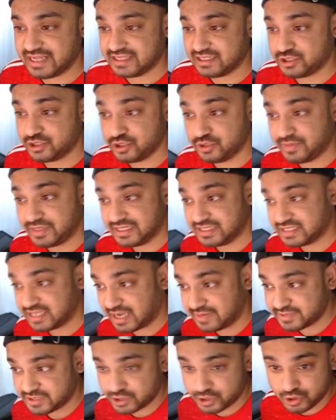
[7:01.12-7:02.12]
in too many
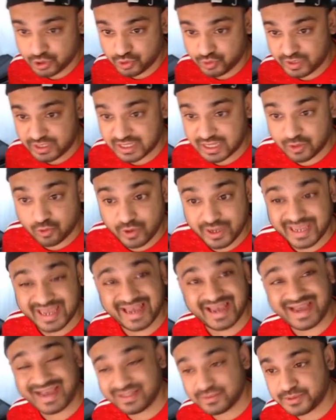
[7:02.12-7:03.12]
times. To win away
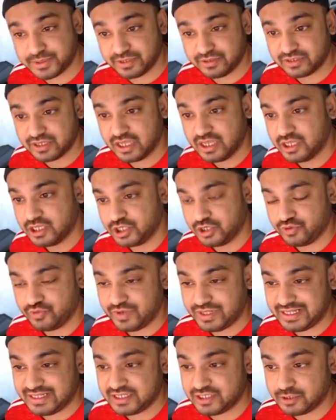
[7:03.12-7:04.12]
at Anfield, you
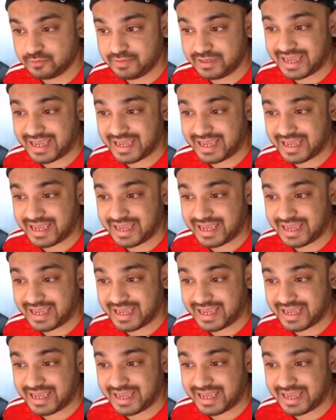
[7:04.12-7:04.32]
really need to be